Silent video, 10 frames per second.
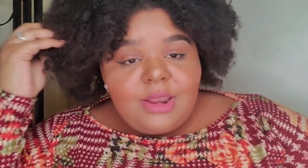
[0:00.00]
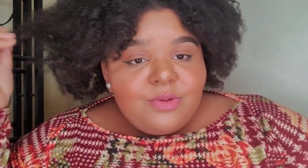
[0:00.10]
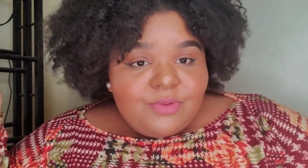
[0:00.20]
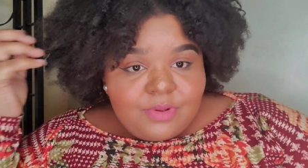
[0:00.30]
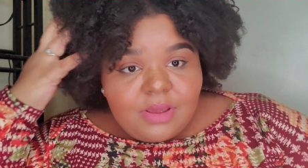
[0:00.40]

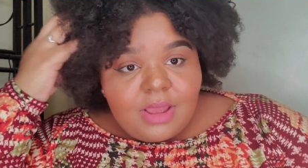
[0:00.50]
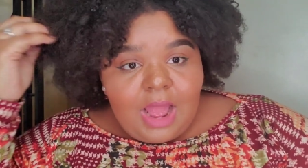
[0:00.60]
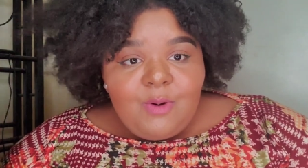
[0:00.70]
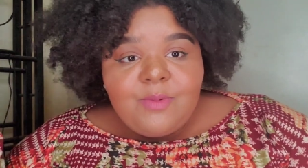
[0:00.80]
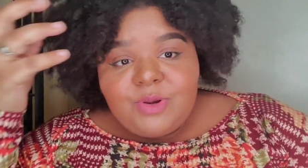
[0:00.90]
do, I
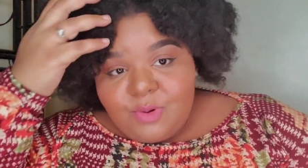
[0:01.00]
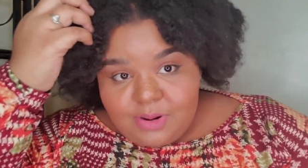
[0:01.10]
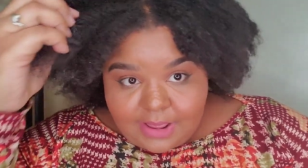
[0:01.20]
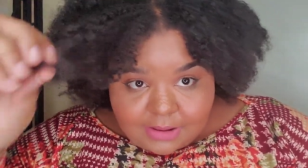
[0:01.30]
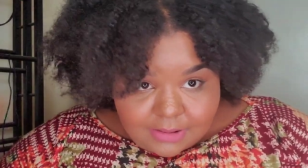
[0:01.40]
will be doing,
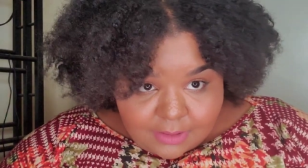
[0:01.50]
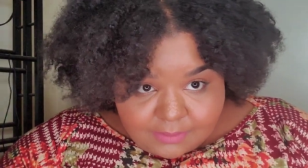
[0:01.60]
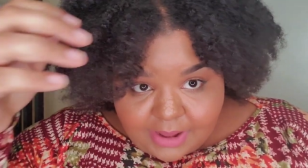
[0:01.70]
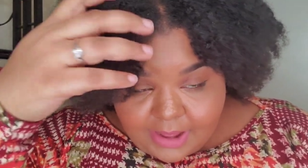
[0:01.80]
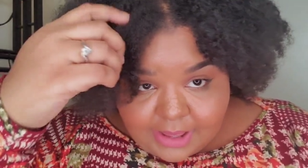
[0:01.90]
like, you know,
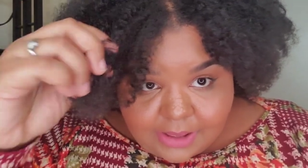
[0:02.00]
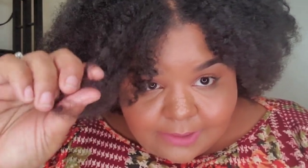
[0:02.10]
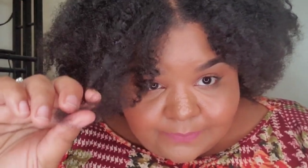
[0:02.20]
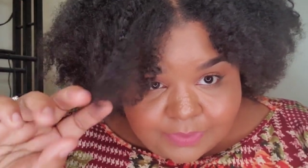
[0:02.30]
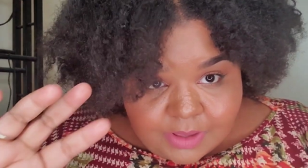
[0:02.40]
my
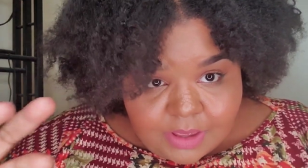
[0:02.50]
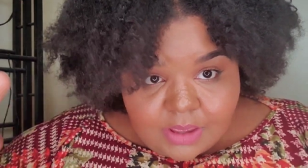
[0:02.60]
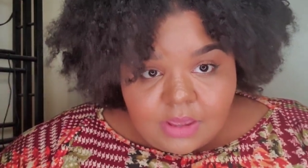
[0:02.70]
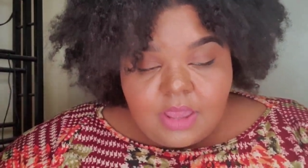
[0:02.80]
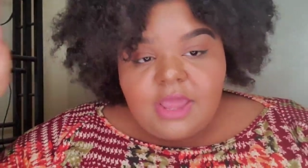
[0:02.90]

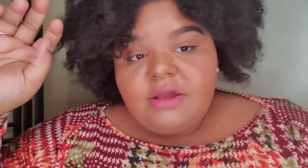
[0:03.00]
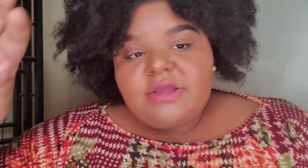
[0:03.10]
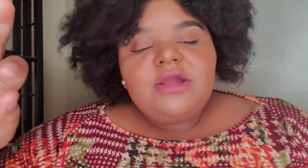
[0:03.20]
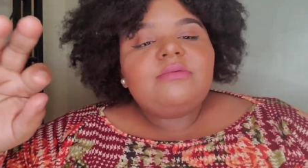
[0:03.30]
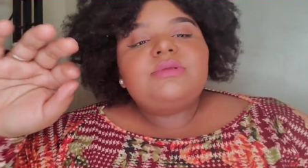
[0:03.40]
hair
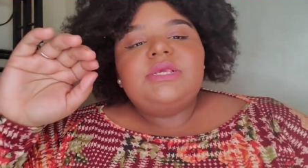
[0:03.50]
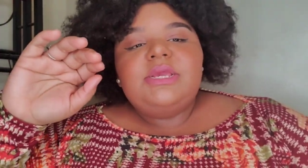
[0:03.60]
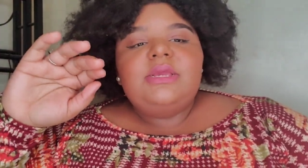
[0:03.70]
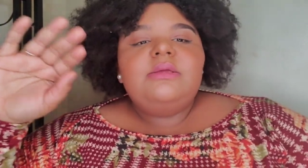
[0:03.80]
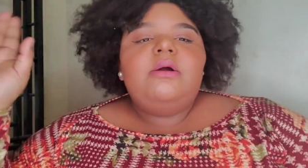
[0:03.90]
care
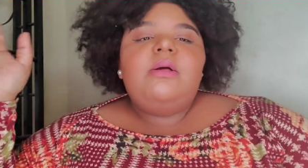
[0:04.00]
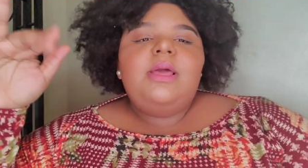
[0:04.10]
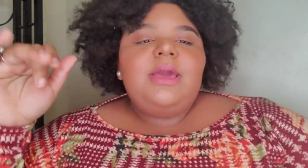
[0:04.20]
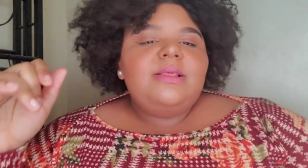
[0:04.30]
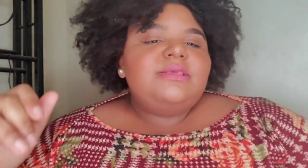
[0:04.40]
routine, all
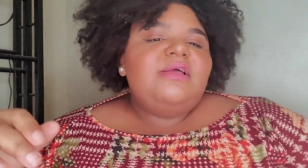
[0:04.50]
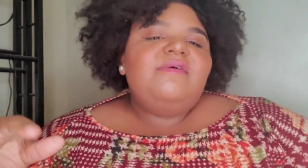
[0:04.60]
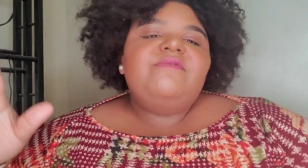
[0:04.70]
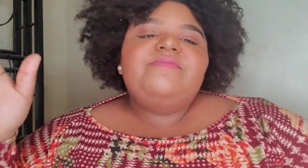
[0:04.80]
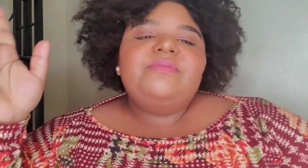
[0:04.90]
that kind of
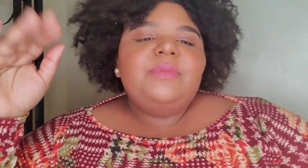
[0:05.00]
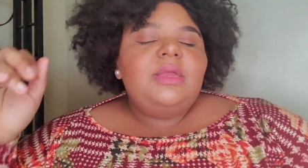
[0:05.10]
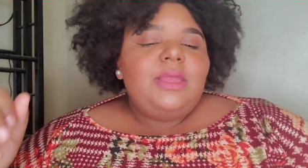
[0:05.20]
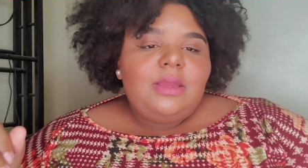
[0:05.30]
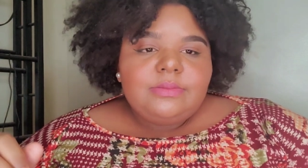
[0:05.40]
stuff.
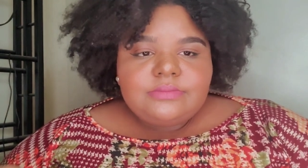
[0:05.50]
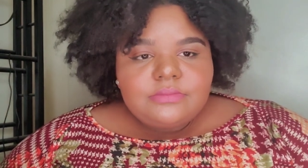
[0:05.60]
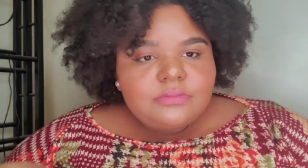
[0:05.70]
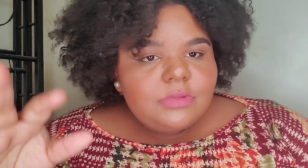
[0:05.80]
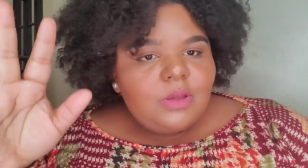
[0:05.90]
Again,
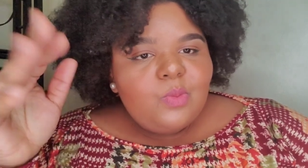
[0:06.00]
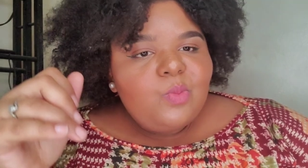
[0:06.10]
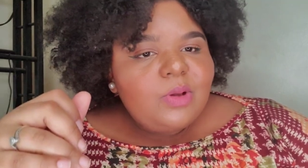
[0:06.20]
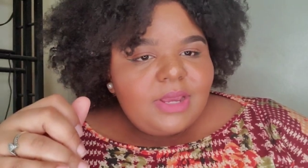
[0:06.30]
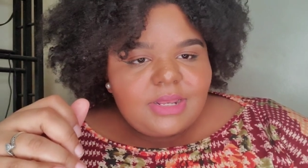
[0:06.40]

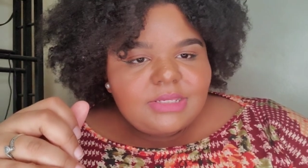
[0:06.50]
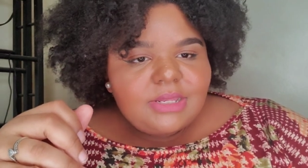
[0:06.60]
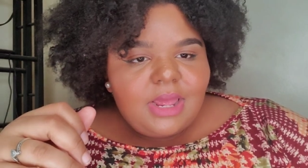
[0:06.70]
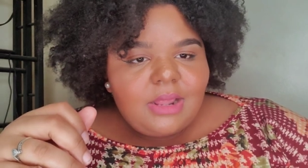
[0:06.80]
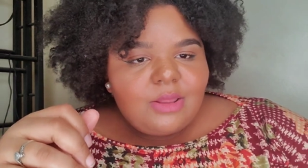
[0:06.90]
we'll get into
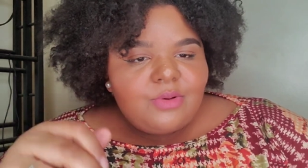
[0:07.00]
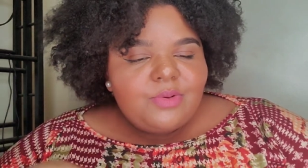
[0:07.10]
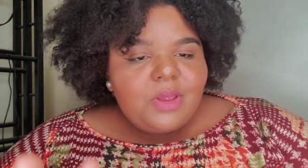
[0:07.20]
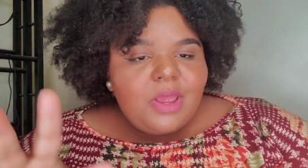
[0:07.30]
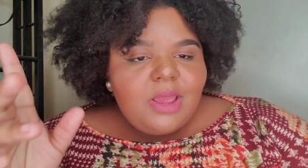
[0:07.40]
that later.
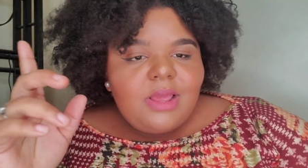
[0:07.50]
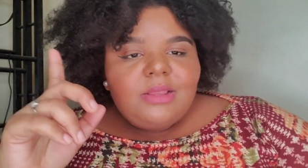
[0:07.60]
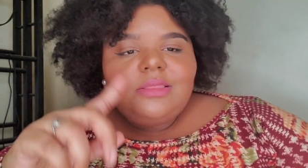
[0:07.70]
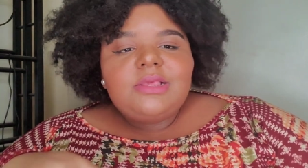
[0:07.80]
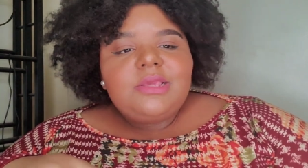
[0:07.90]

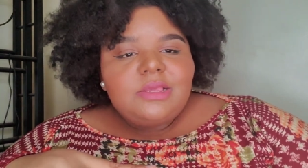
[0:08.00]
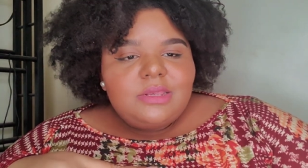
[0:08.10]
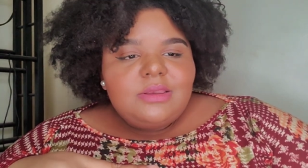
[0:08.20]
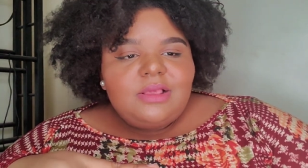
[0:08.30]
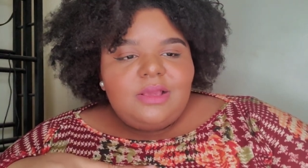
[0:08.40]
Let's get to
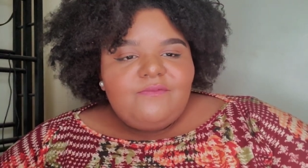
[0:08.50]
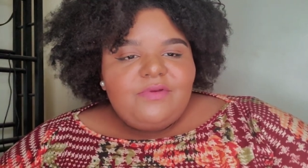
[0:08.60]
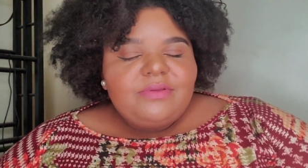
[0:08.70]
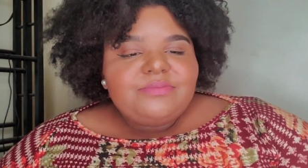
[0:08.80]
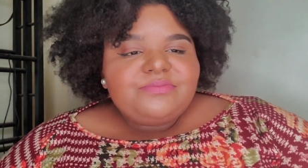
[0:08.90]
the next outfit.